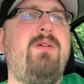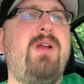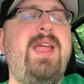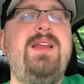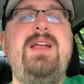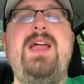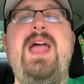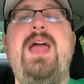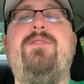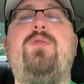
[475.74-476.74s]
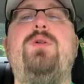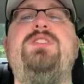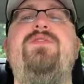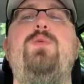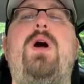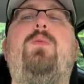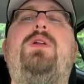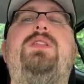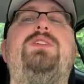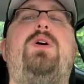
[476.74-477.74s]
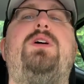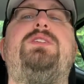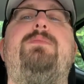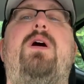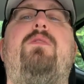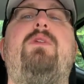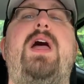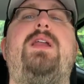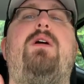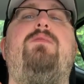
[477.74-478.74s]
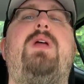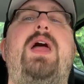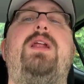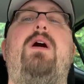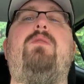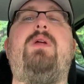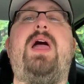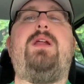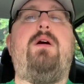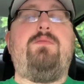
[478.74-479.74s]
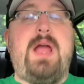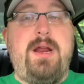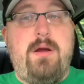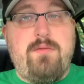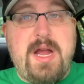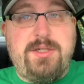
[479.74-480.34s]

All right. And of course, if you want one of these awesome, all right, all right, all right, all right, all